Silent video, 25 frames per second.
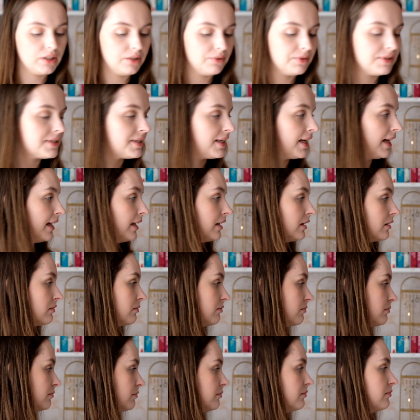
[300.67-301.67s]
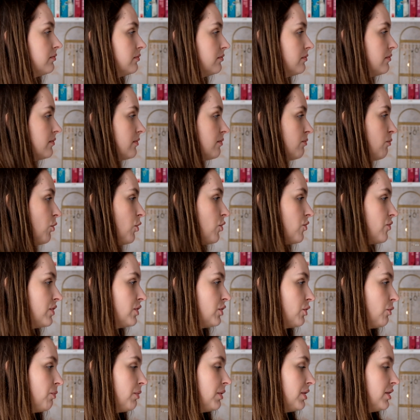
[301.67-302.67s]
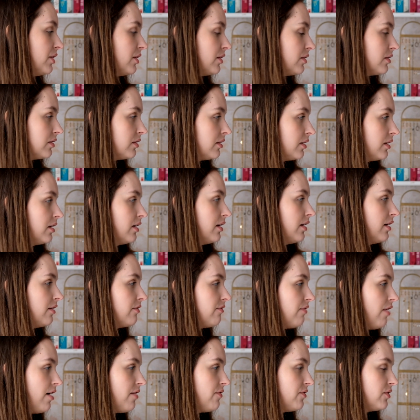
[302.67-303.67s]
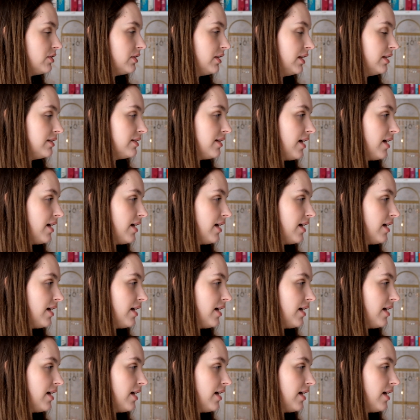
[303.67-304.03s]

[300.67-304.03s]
are we saying? Boyfriend opinion. 5 or 10